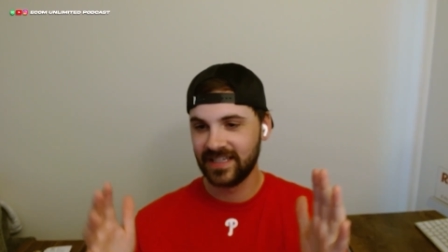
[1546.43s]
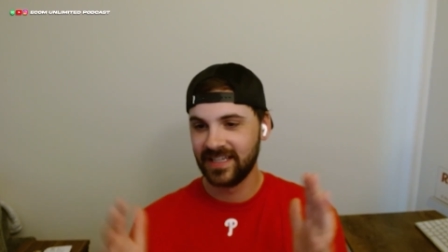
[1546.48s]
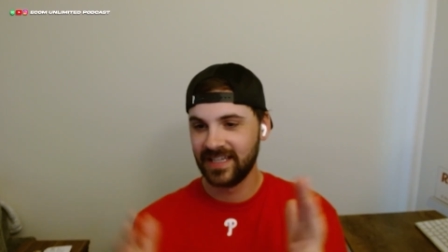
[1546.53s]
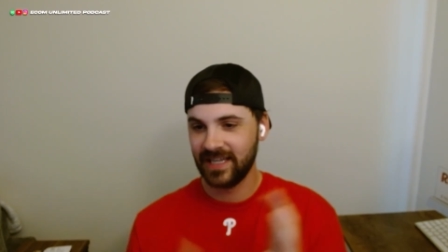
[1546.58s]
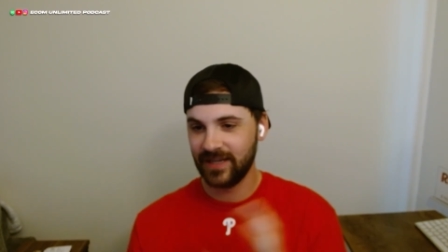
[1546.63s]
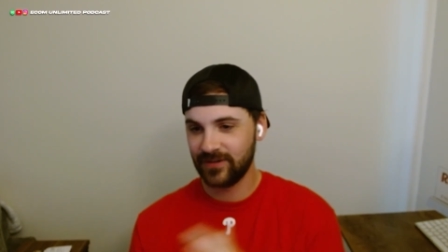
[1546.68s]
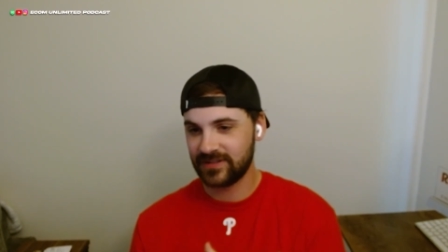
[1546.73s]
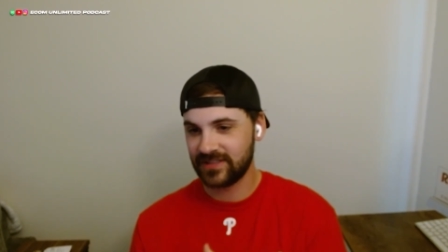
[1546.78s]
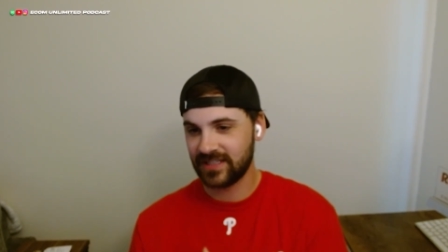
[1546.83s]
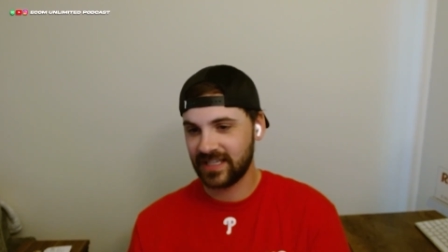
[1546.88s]

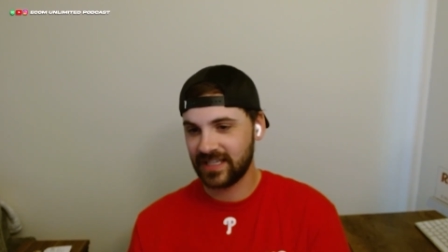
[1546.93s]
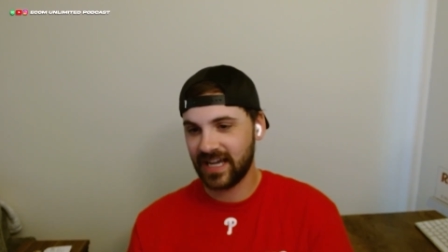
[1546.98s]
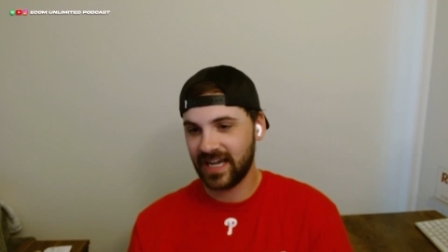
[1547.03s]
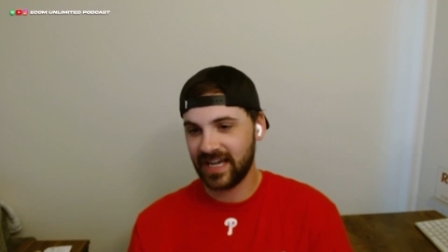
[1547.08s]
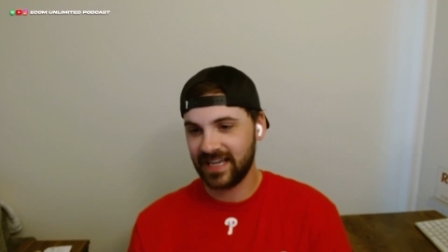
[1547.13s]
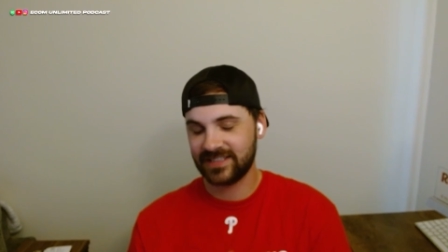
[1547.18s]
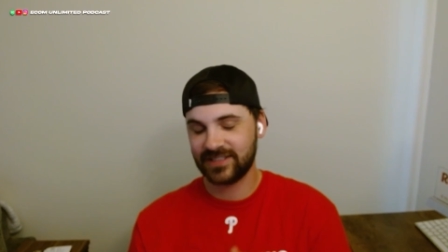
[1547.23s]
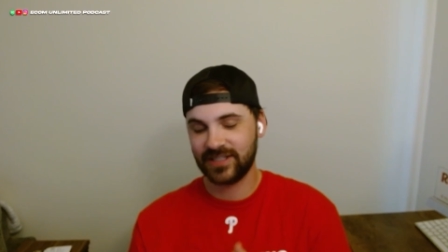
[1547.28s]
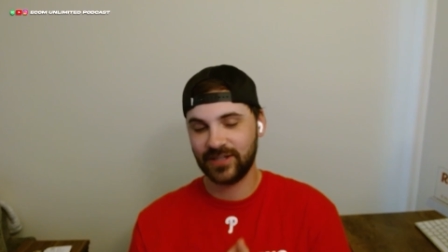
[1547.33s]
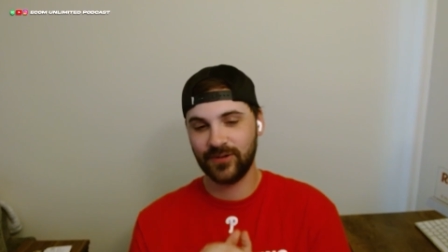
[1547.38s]
It was the
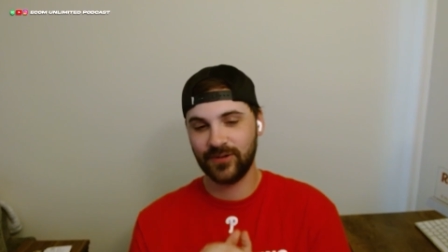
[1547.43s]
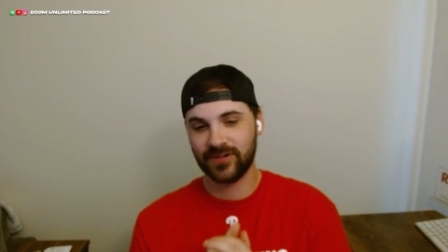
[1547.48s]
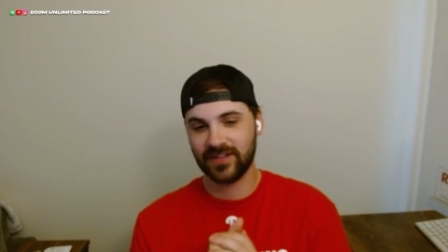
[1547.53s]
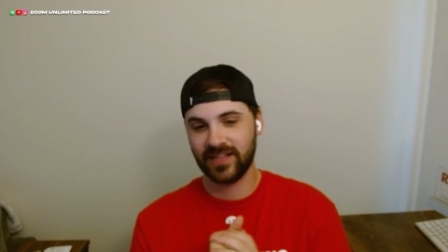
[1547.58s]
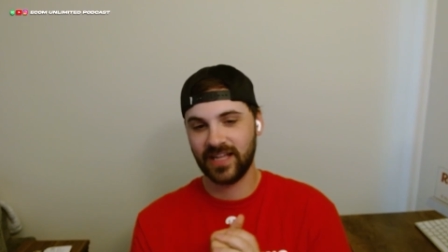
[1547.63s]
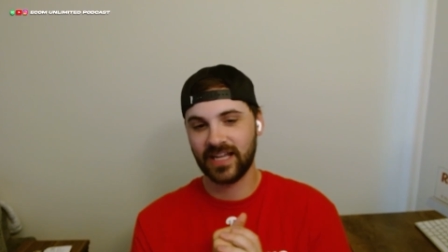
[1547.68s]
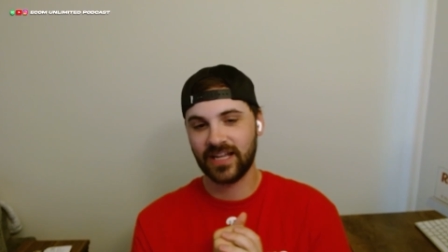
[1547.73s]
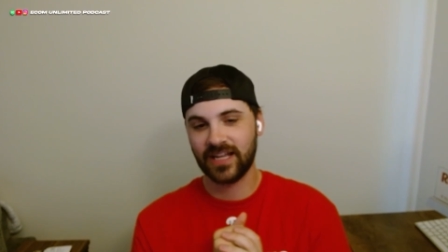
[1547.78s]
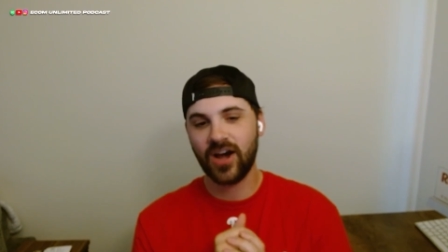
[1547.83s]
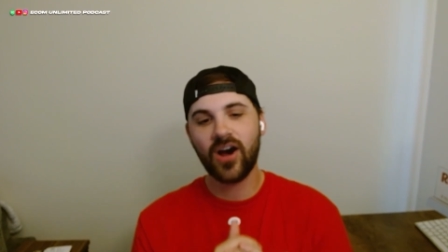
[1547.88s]
guys who are
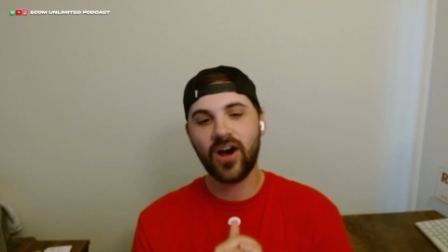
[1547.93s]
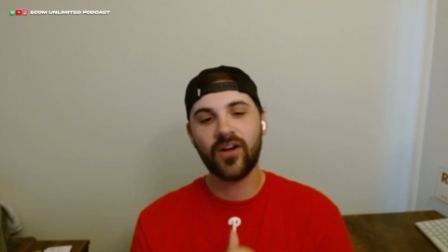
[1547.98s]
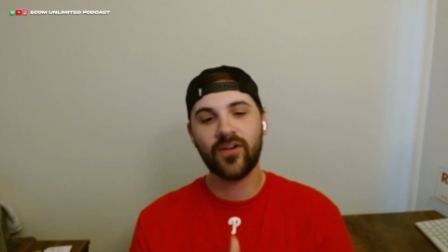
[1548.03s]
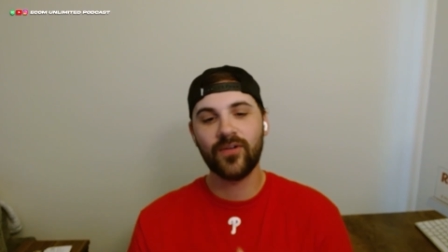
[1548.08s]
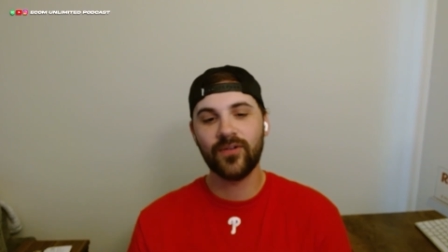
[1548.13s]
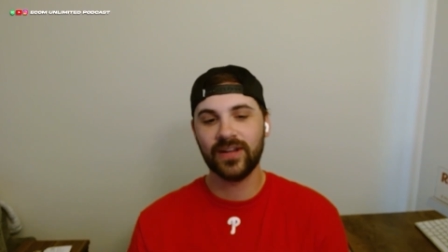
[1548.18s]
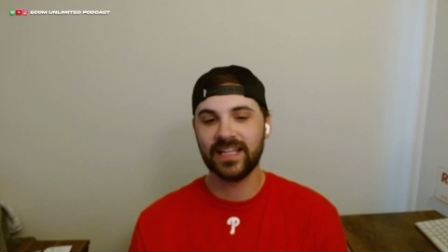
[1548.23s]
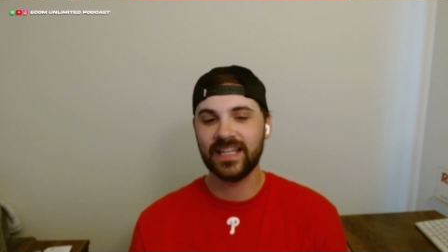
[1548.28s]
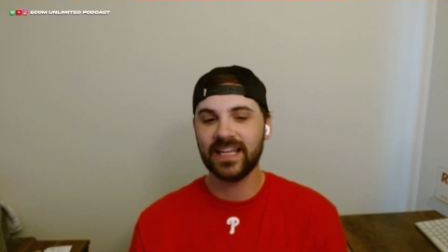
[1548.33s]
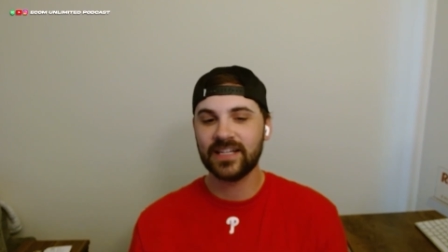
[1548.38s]
like,
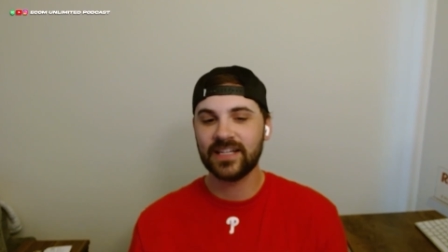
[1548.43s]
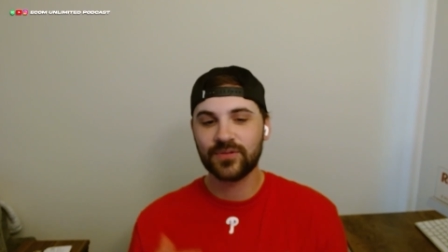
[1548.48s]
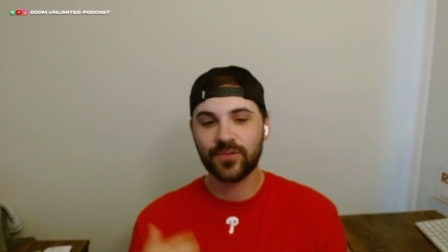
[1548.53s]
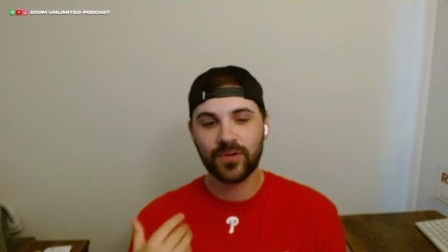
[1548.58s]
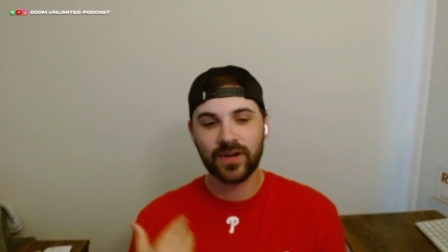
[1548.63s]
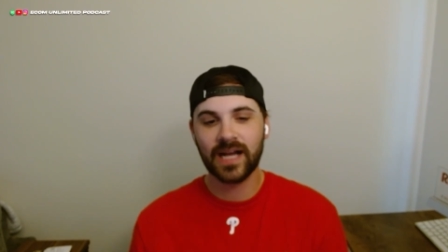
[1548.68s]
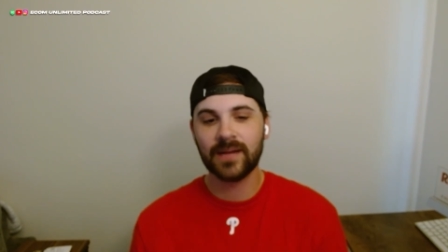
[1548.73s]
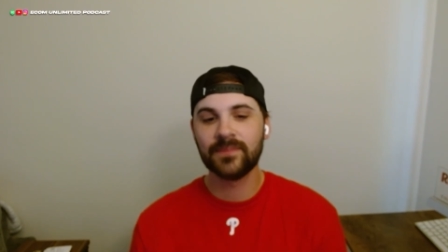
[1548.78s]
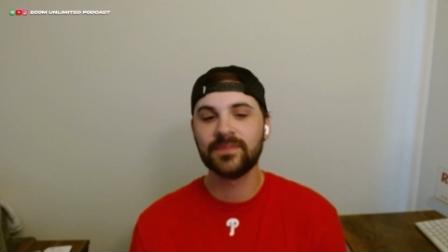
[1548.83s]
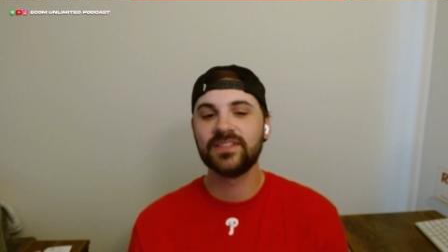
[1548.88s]
oh, guess what I'm